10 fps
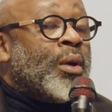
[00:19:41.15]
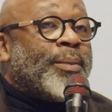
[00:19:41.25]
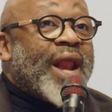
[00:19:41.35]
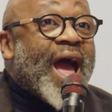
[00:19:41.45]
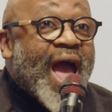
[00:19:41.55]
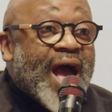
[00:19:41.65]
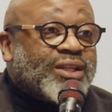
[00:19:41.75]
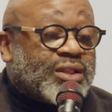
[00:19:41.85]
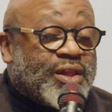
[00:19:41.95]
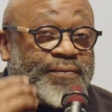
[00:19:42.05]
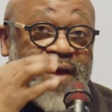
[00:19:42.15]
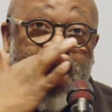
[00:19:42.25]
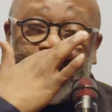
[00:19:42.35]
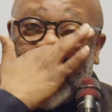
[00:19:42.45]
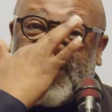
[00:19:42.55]
But I asked the
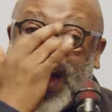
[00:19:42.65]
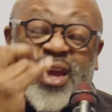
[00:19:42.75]
family if I